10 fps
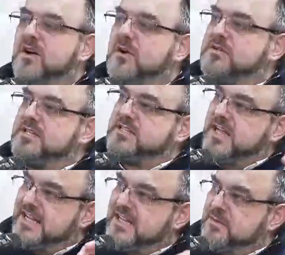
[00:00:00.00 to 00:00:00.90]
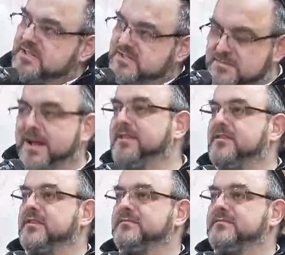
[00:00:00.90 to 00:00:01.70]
Or did he sign it with cement?